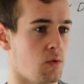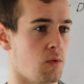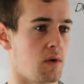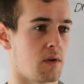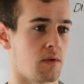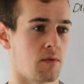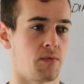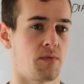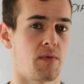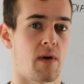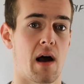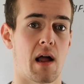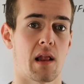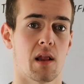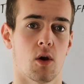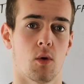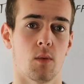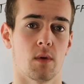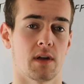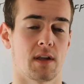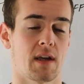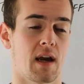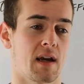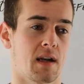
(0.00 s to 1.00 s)
you can
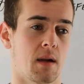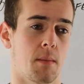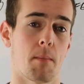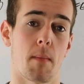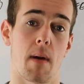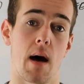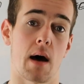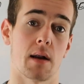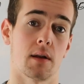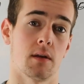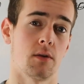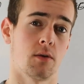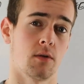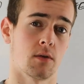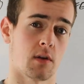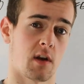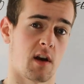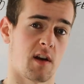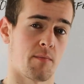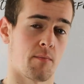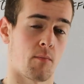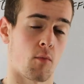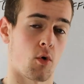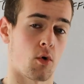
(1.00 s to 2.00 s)
follow and kind of model your
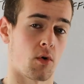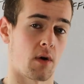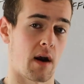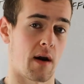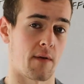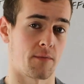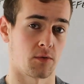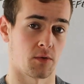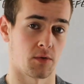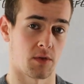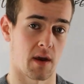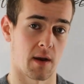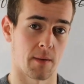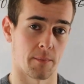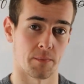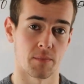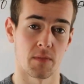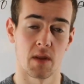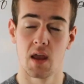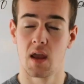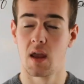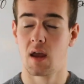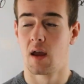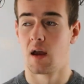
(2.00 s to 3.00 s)
life more after
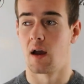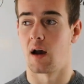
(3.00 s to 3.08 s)
them.